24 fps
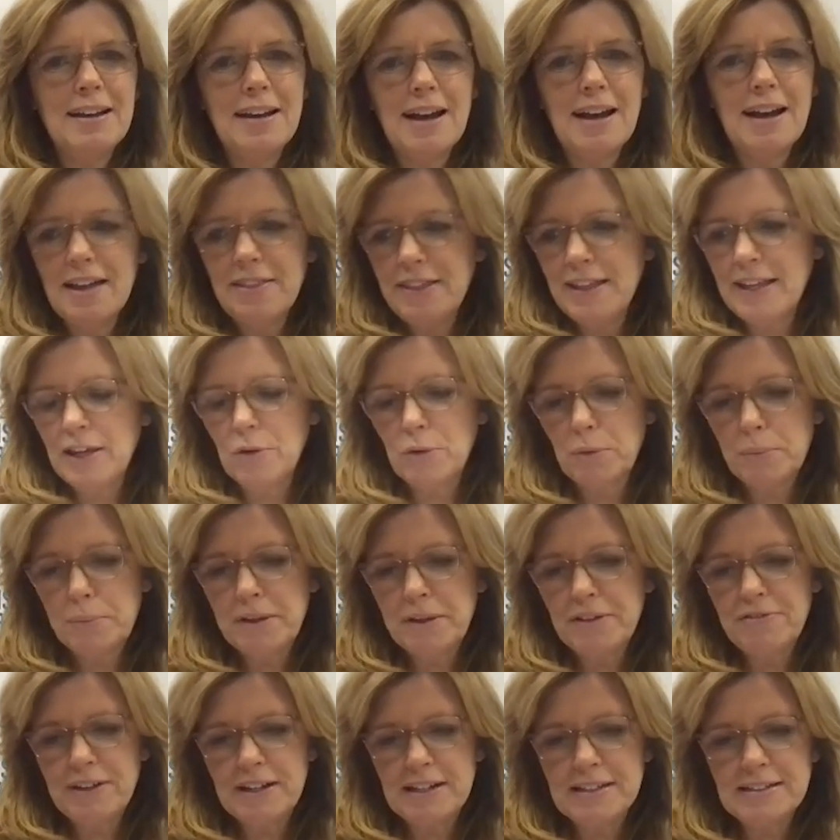I, I think it would
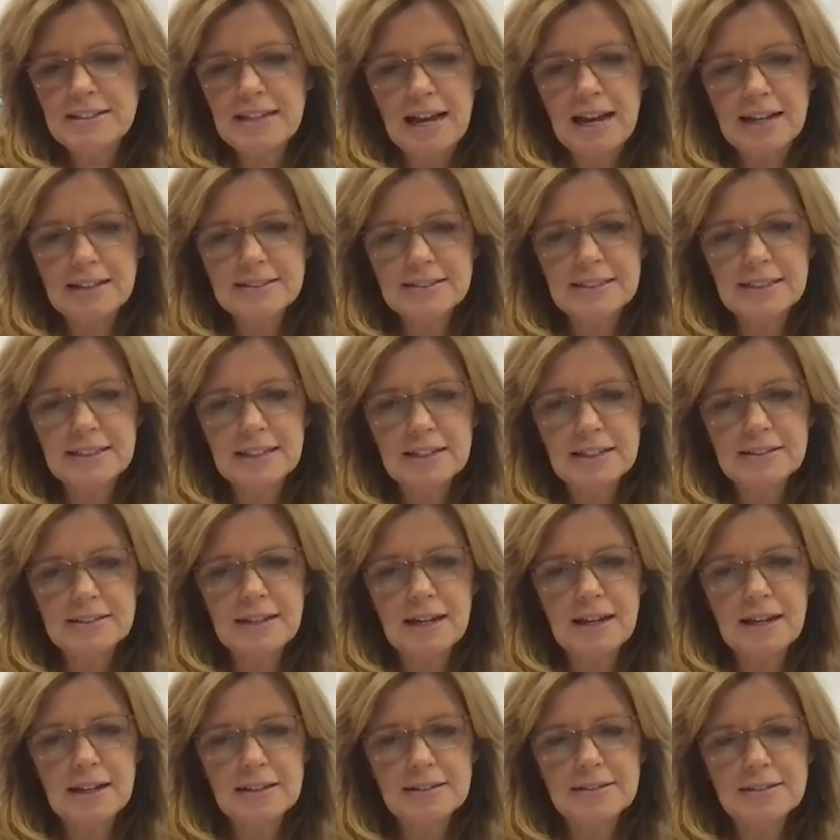be fantastic
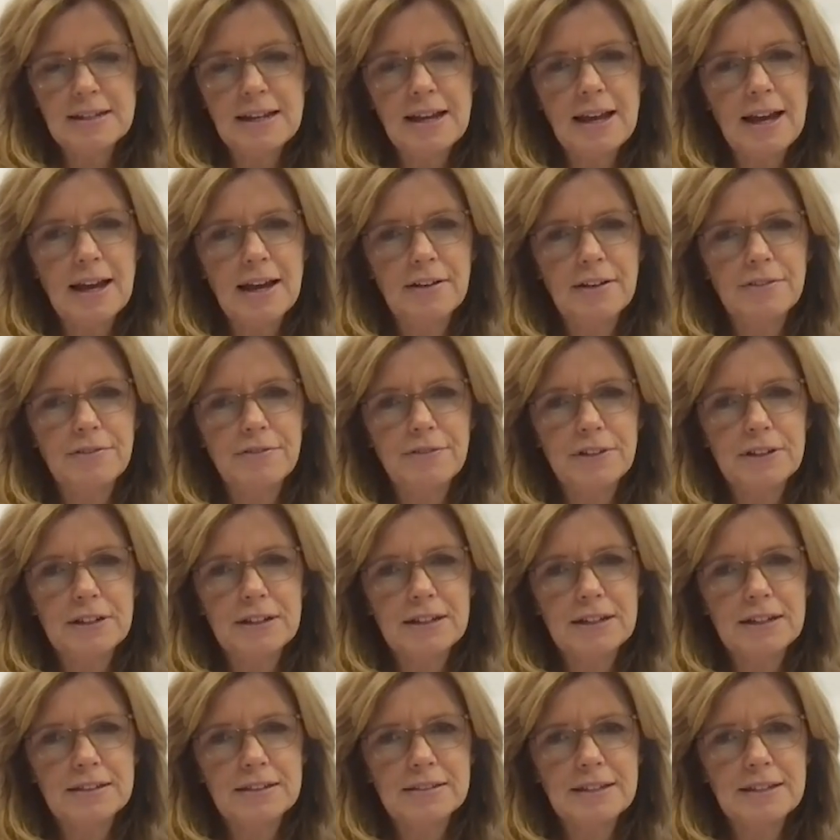uh, to have
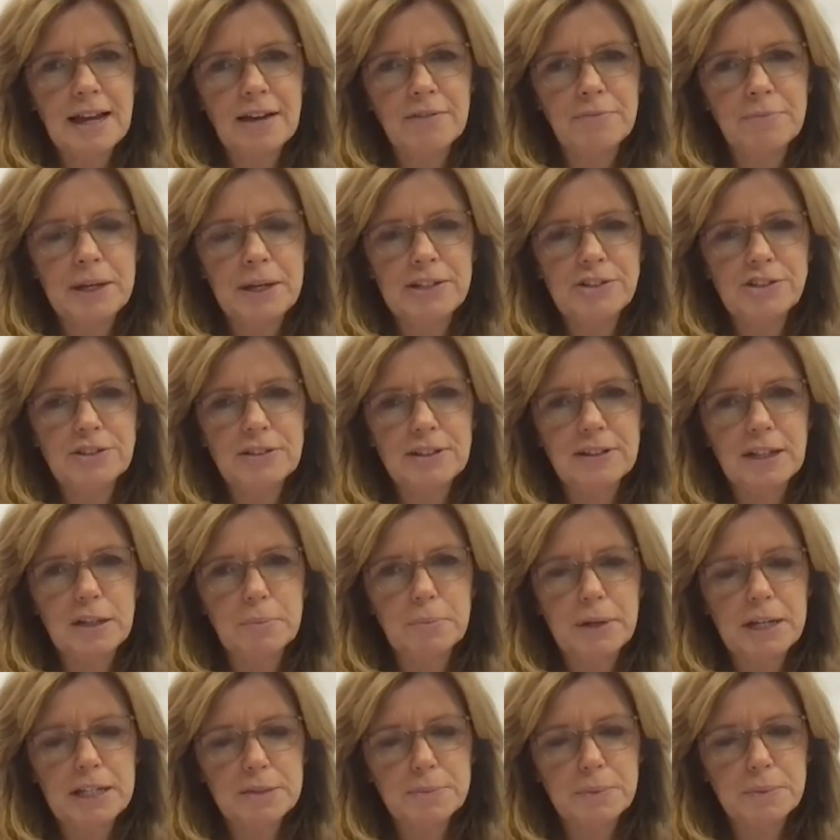uh, to have Major
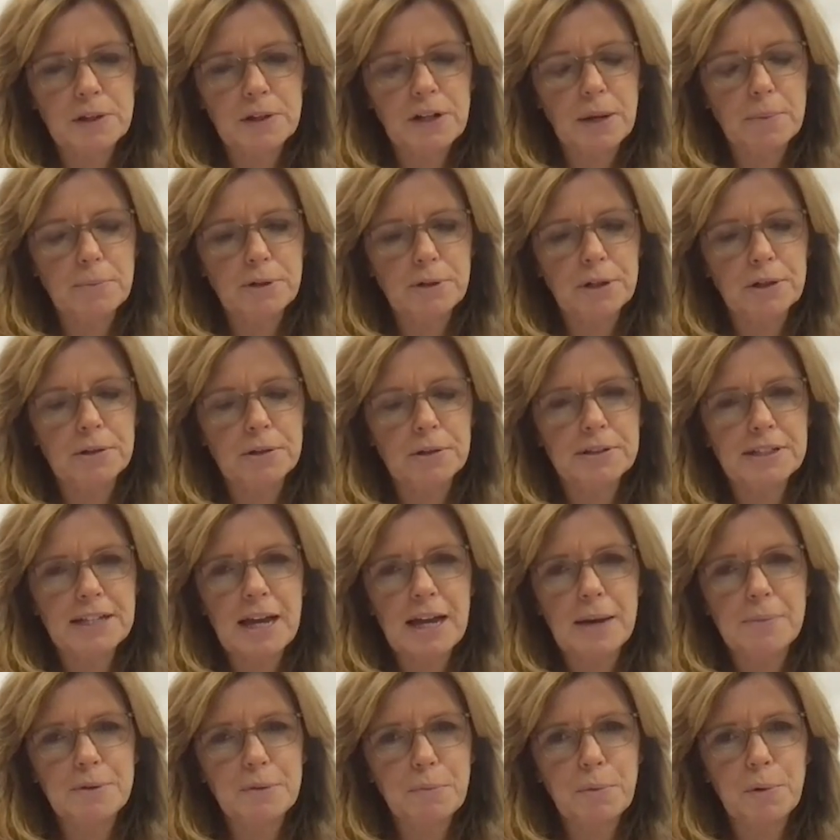League Baseball come to
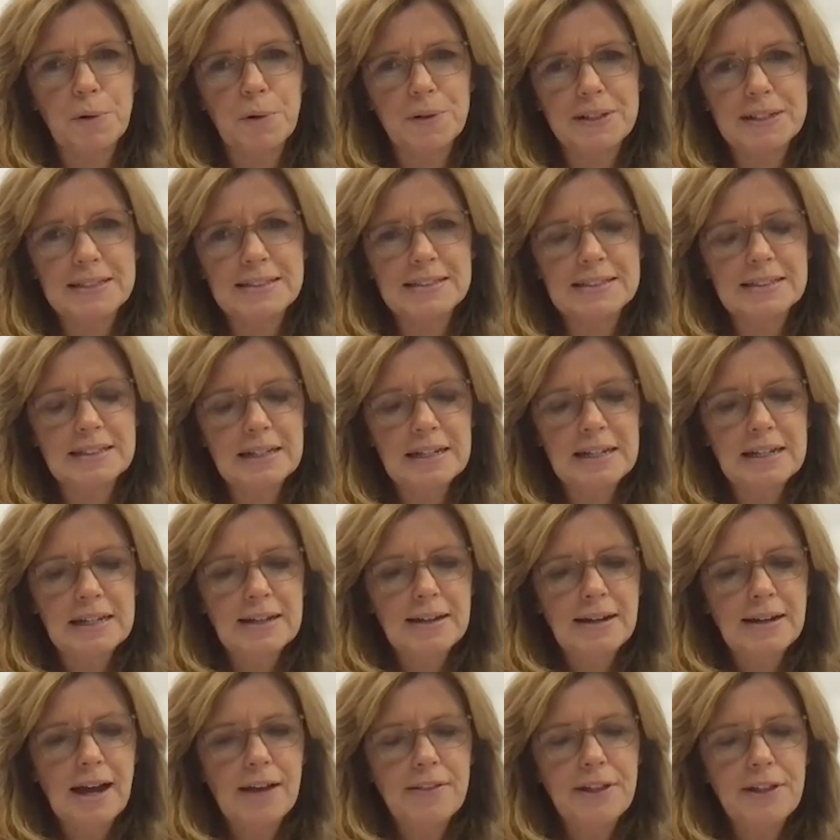come to Portland.
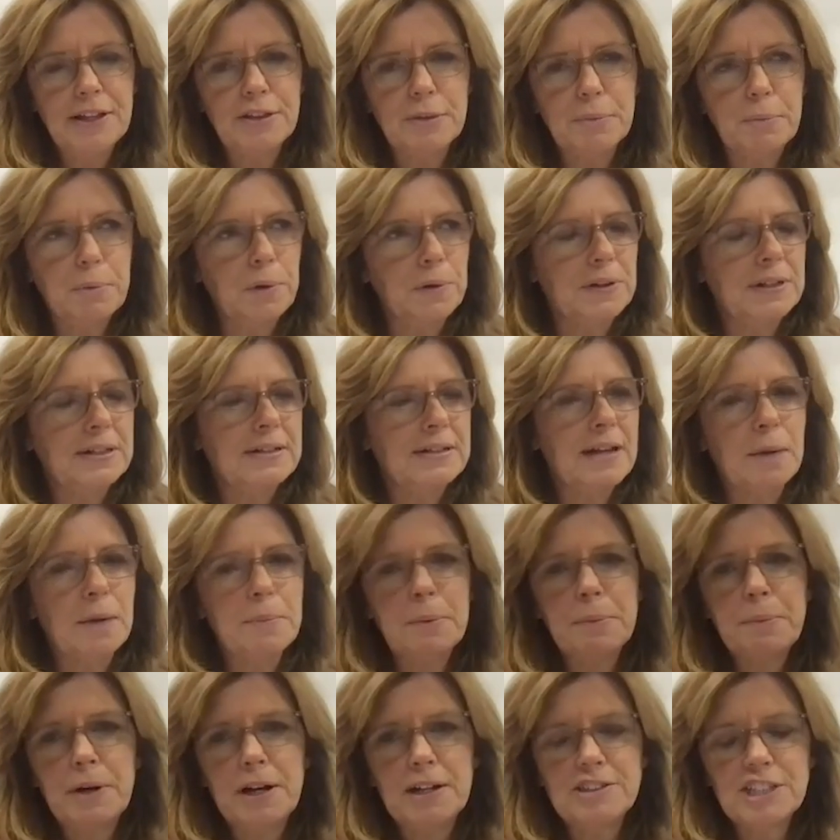I think the Portland
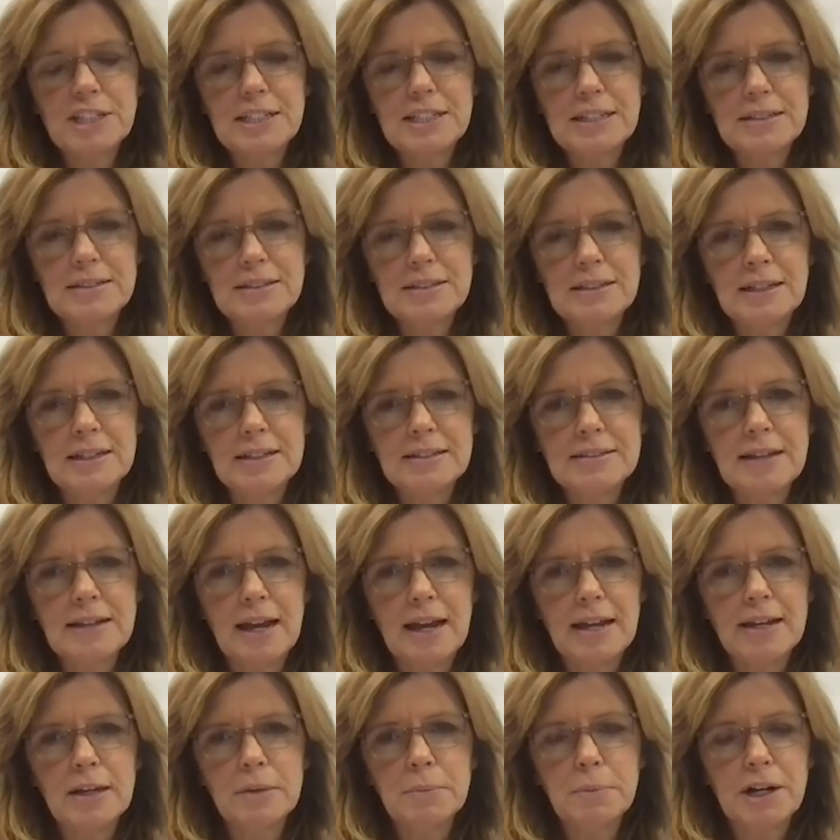Diamond Project is an
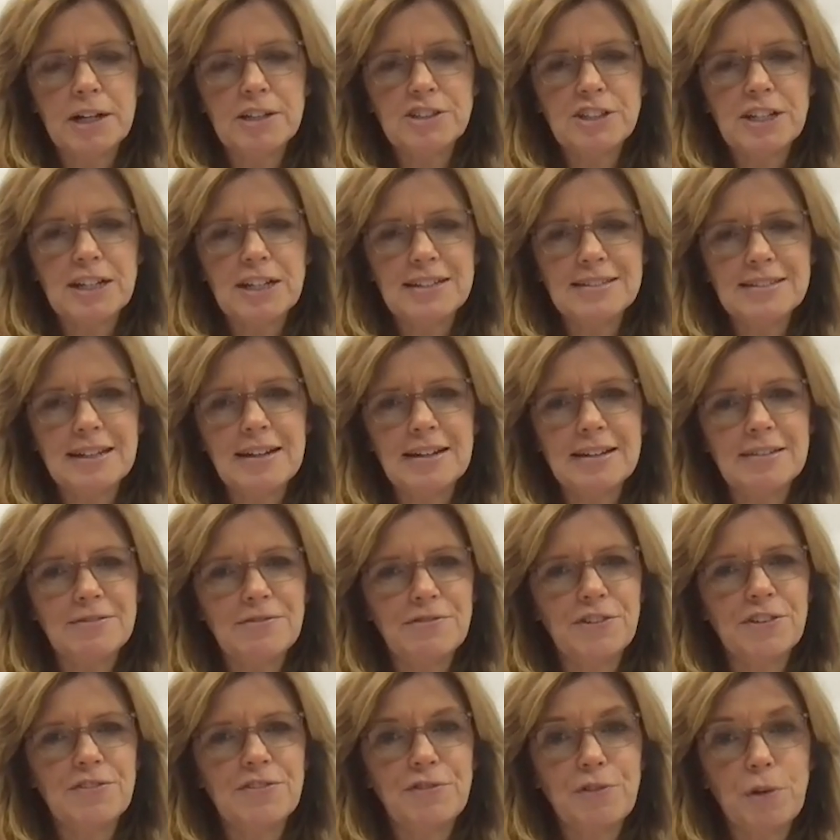exciting project. Uh,
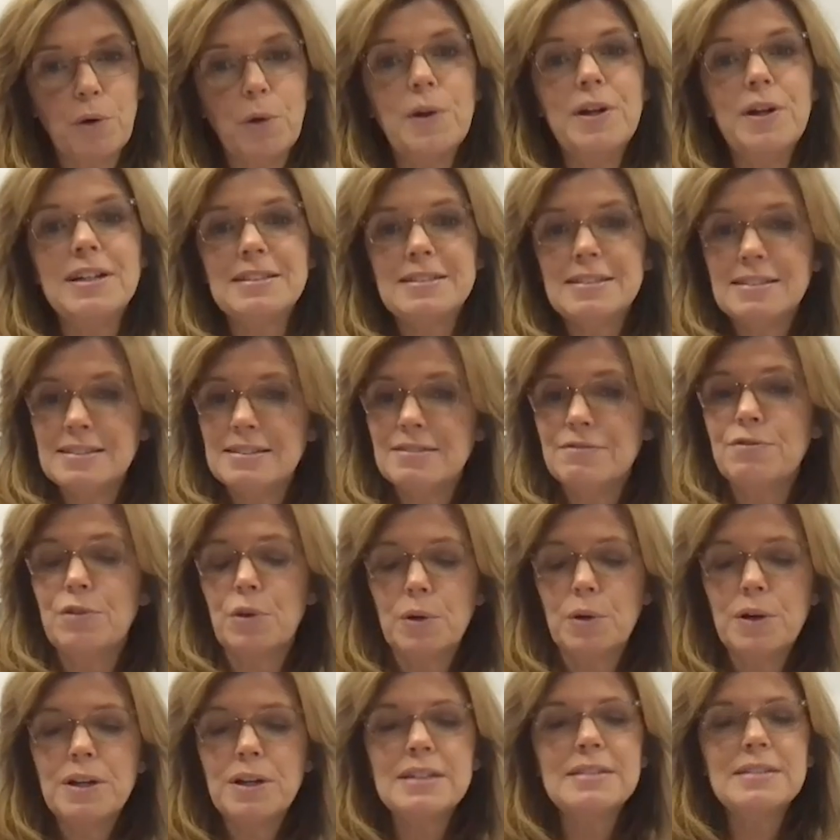for for it
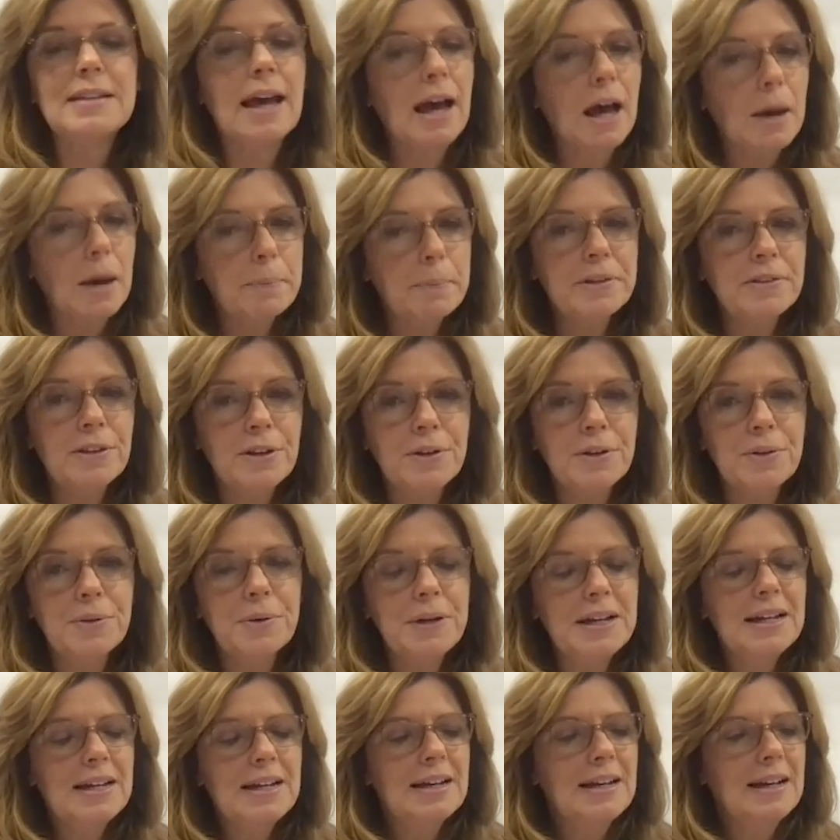for it to happen,
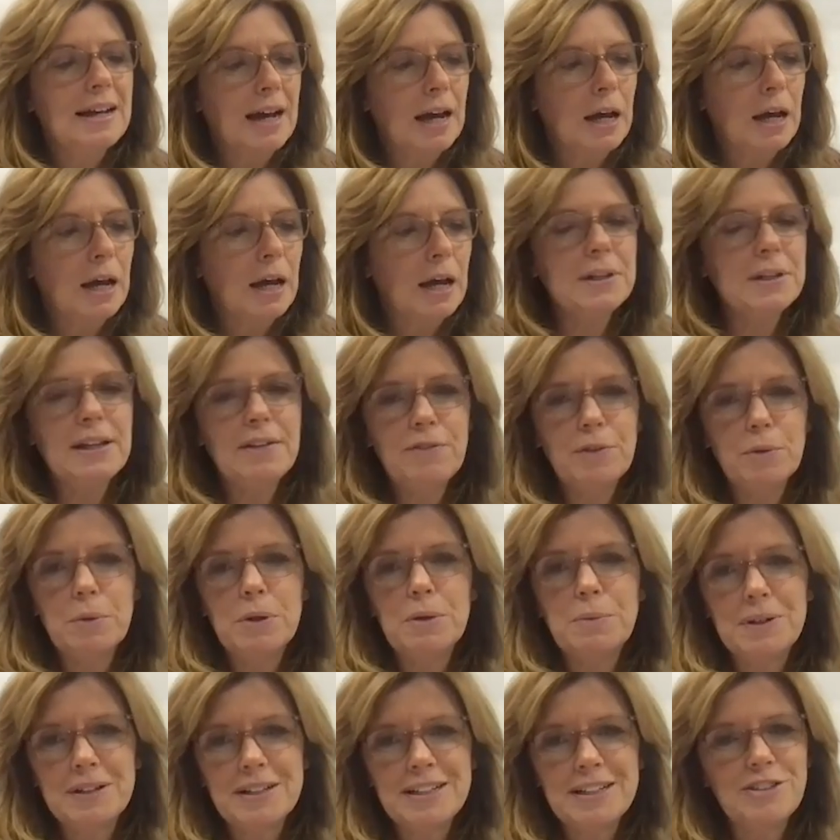though, I believe that
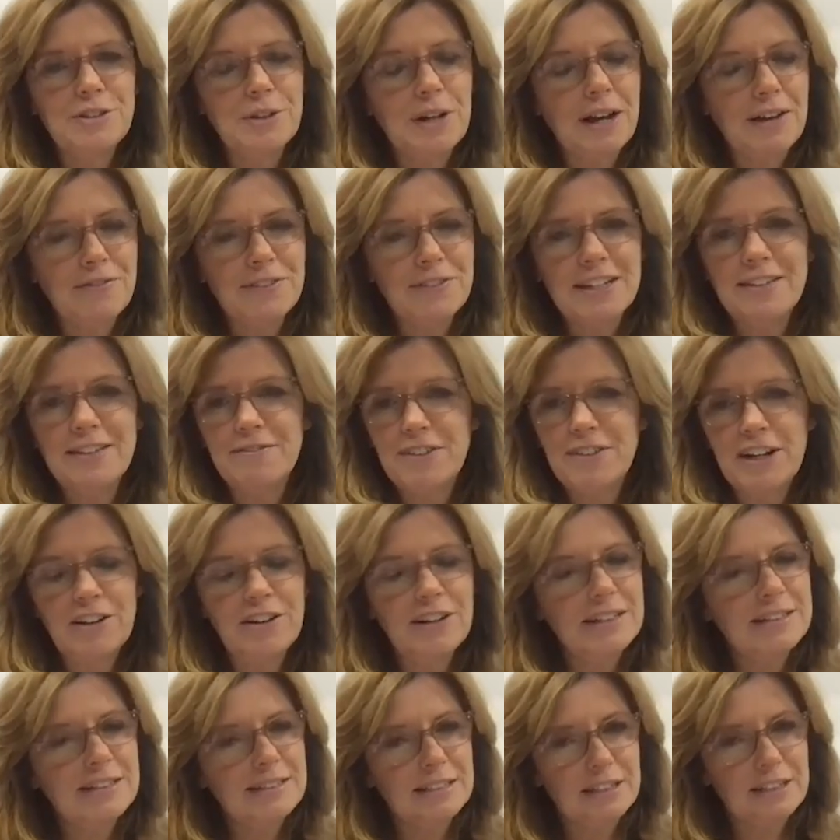we really do have to get
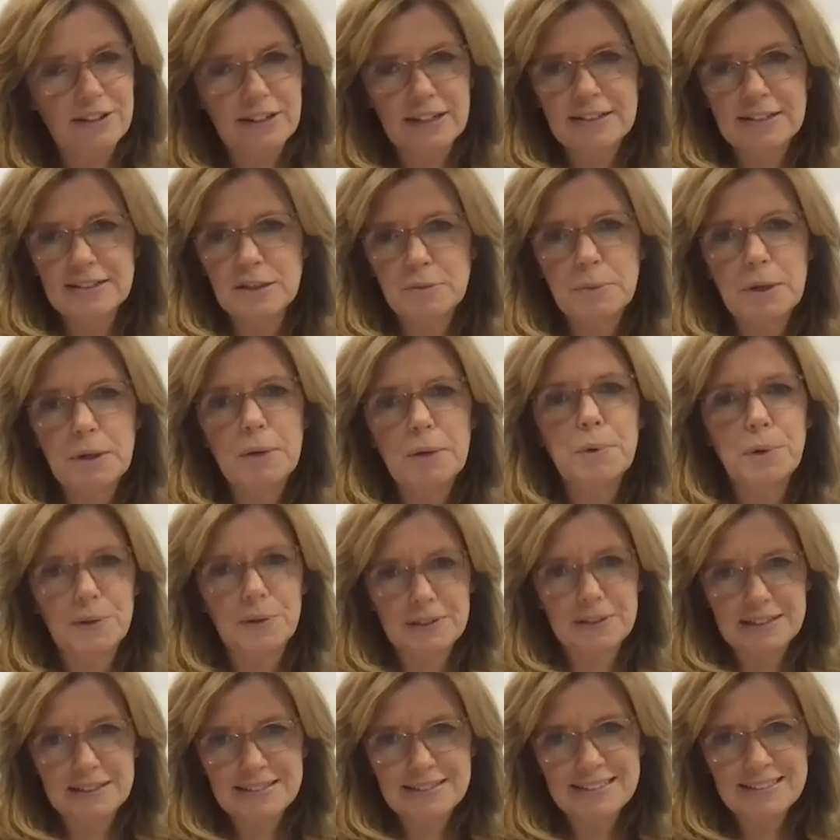very serious about
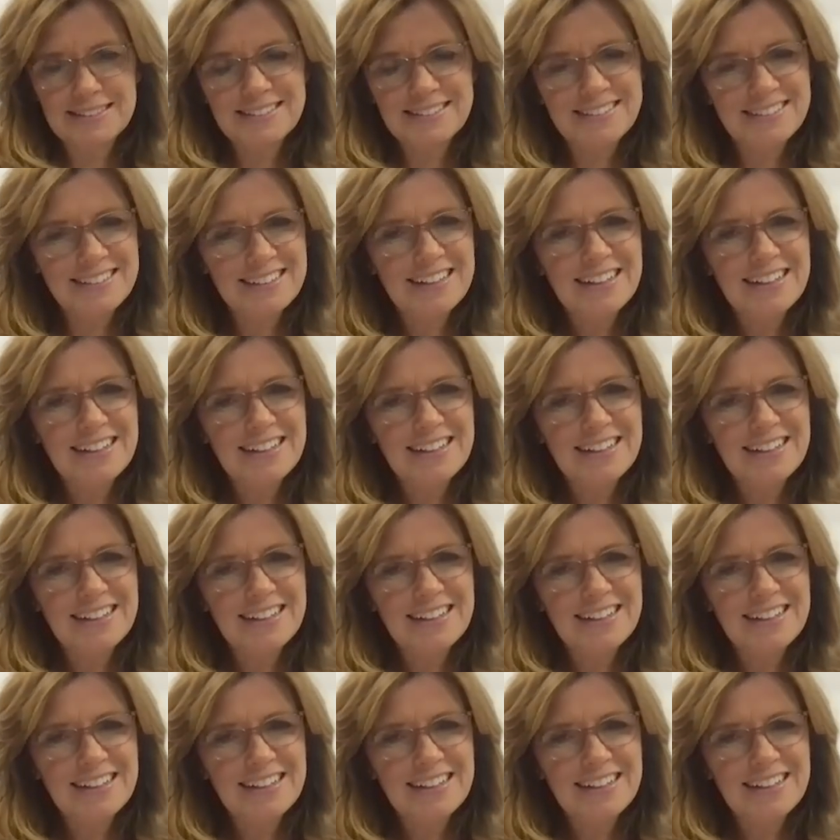Portland.